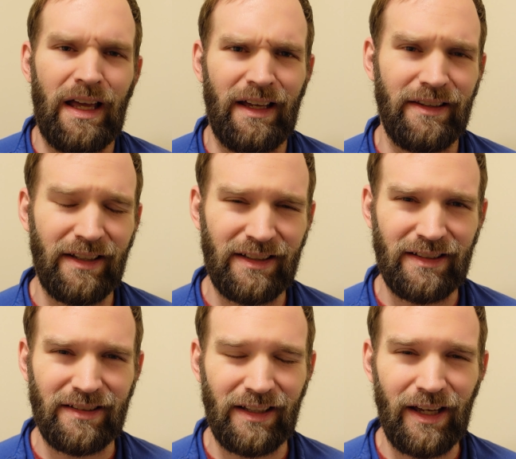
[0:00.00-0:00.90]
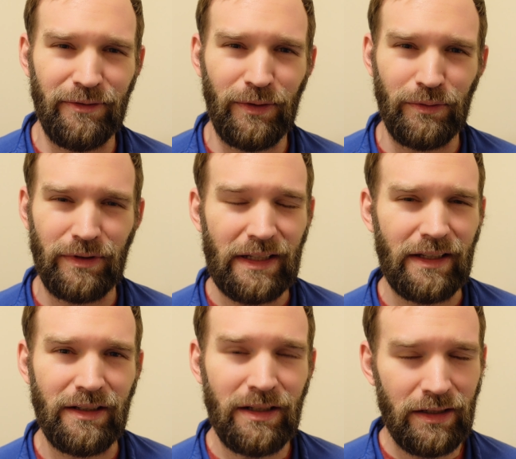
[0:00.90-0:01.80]
I think, since iPhone
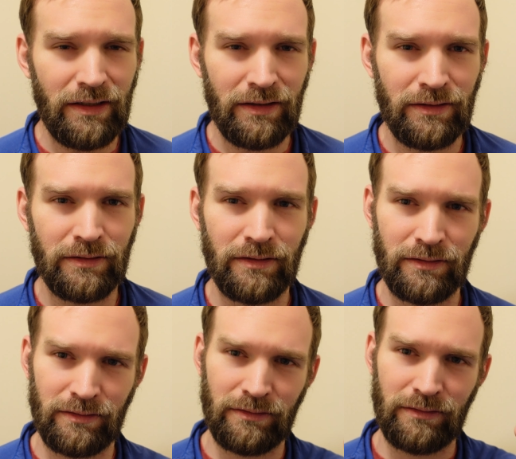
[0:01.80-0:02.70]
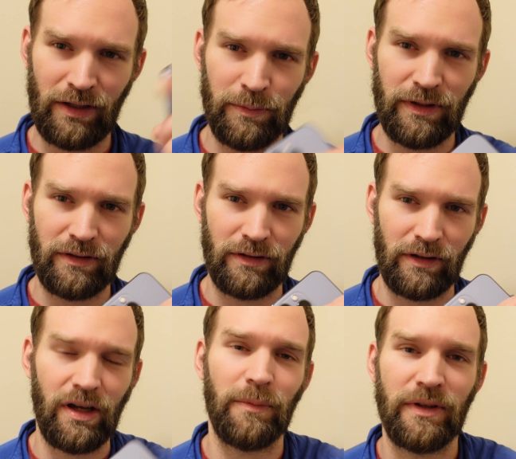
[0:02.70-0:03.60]
10. Tell me in the
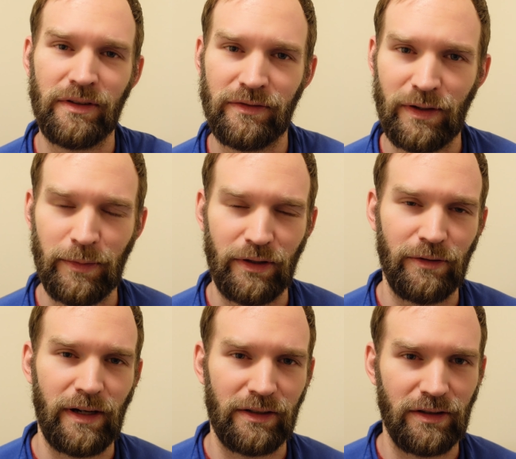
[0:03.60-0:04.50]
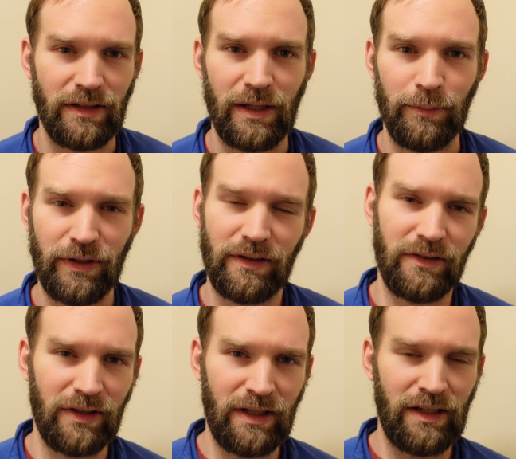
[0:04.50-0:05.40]
comments if I'm incorrect on that, but
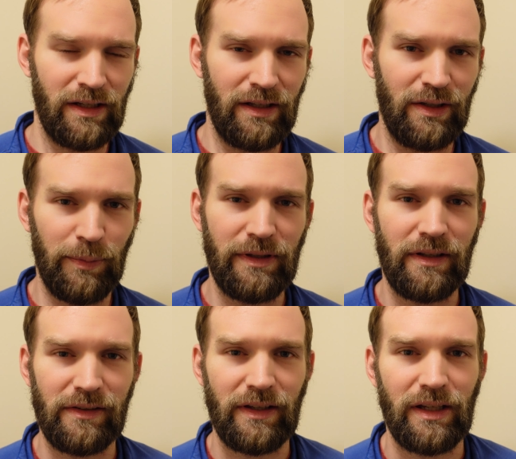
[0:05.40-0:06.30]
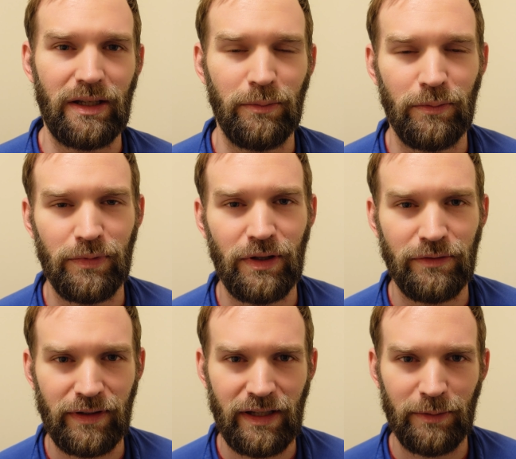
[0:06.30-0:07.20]
it's been the same
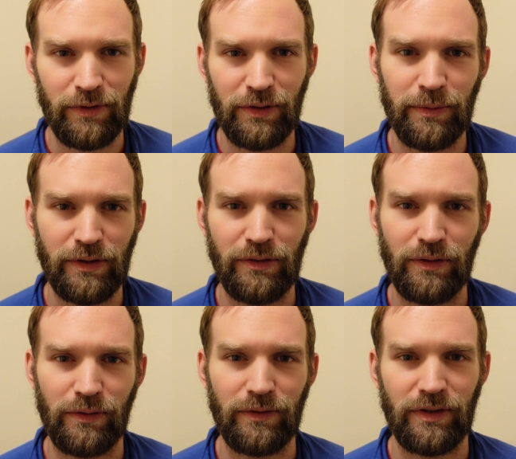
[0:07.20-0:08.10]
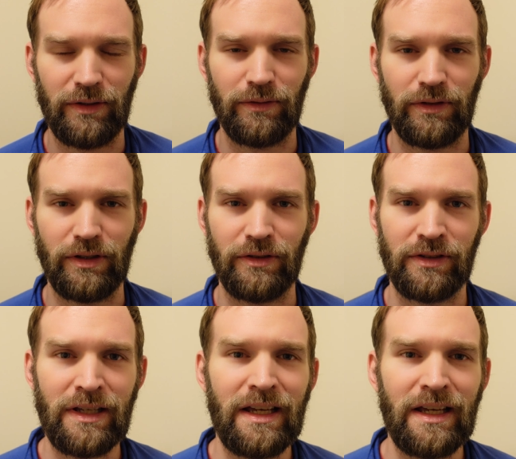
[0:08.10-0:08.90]
selfie camera has been used for several years.